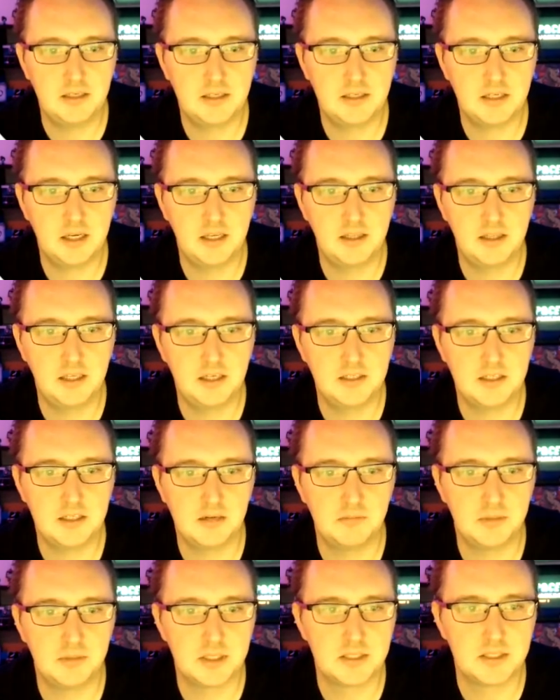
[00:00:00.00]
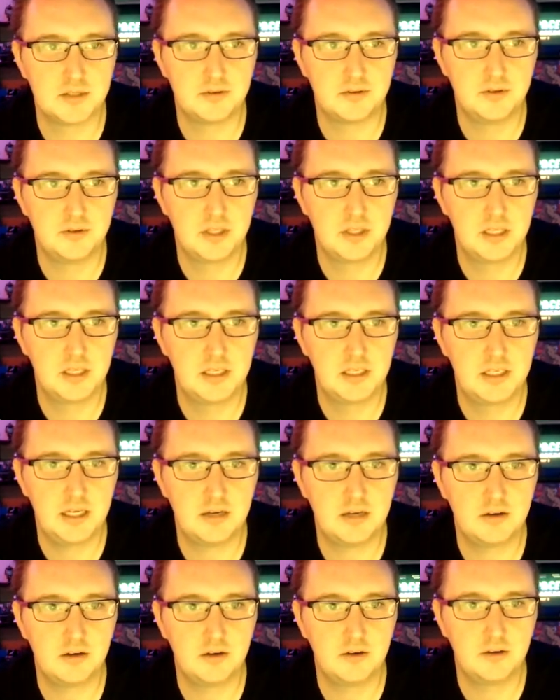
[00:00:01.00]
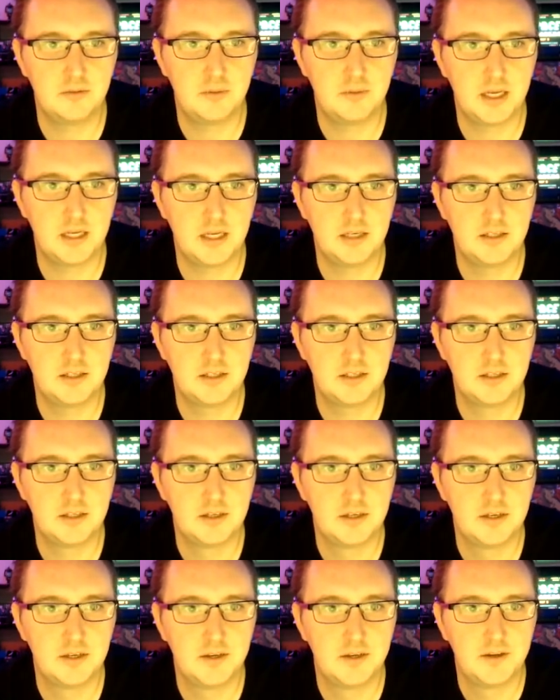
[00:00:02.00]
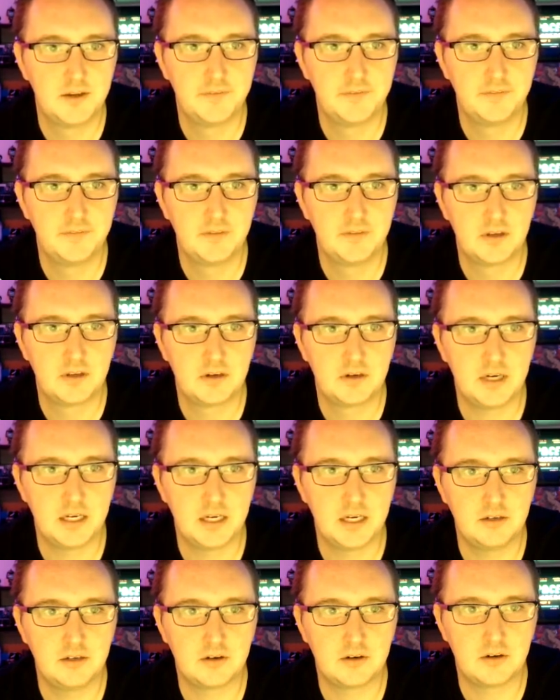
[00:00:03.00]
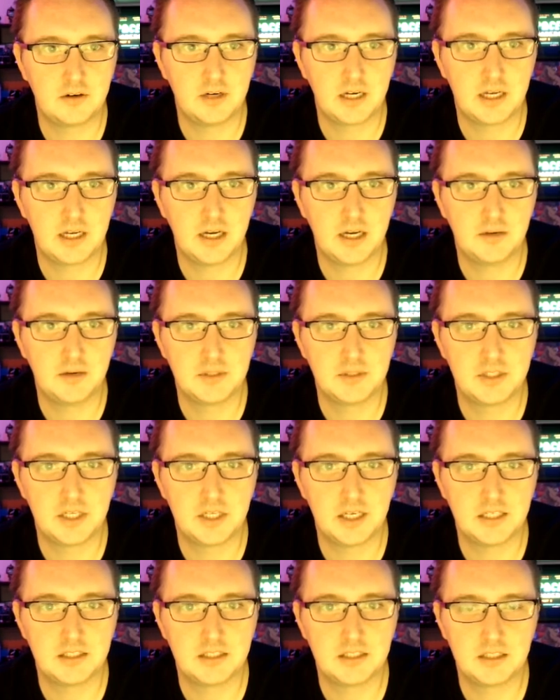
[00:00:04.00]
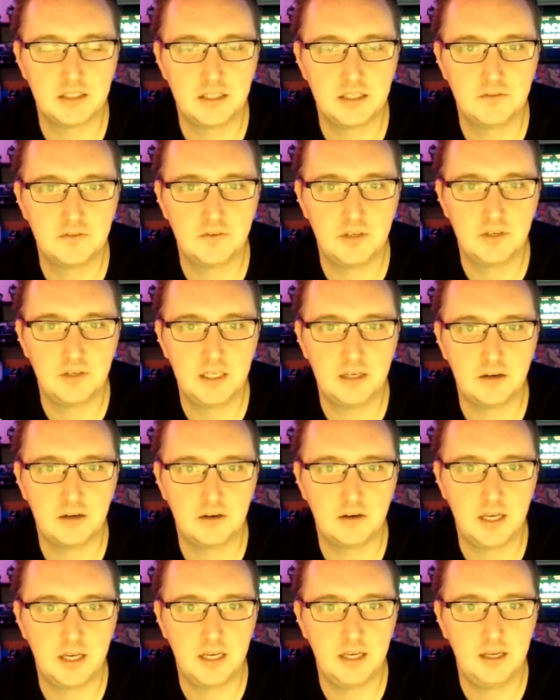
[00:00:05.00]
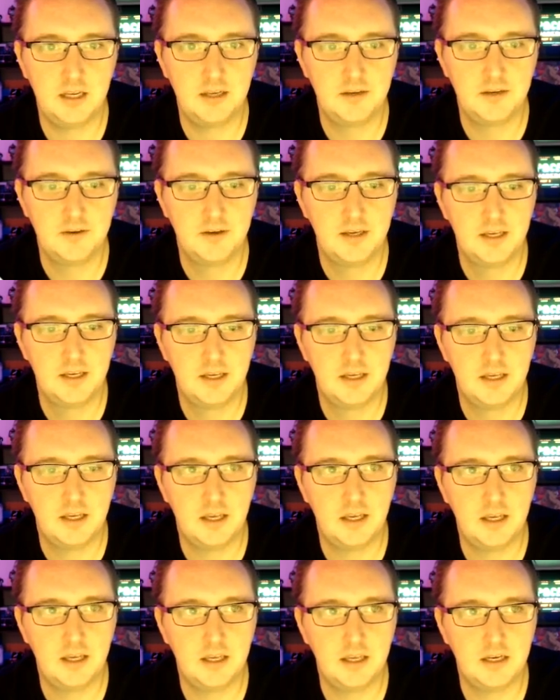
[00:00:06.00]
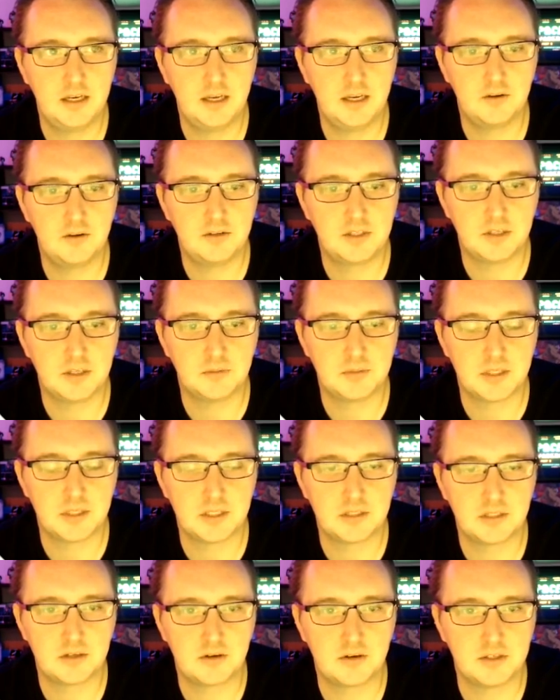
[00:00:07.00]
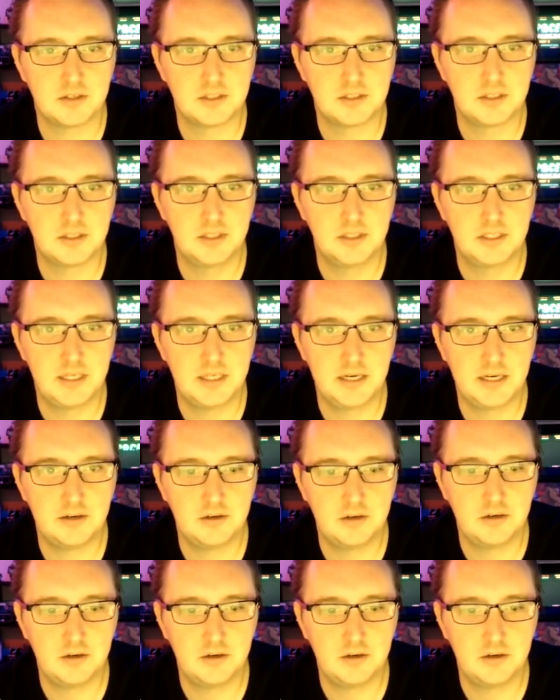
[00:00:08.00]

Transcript: and then jump us through to the download page. Great, your credit card was charged successfully, okay. And now it jumps us across to the download.